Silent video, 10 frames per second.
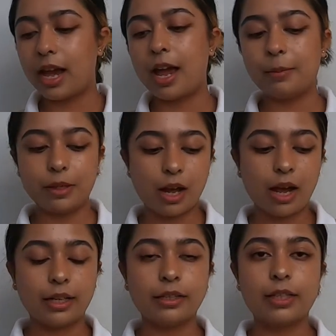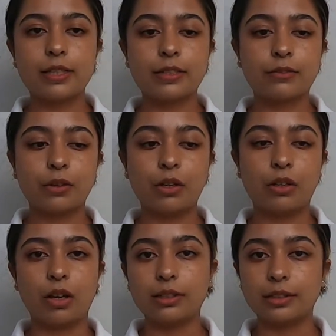I've been eyeing this for a
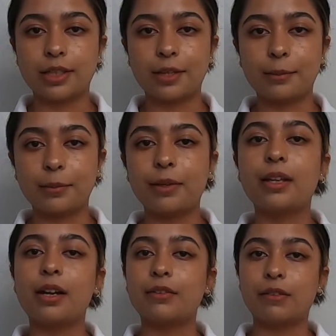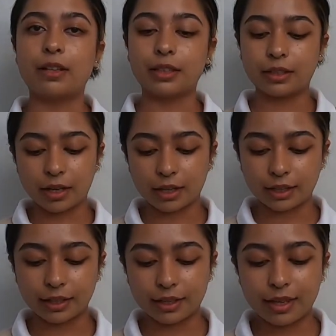long time, and I finally got
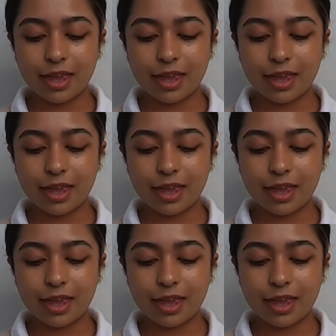it.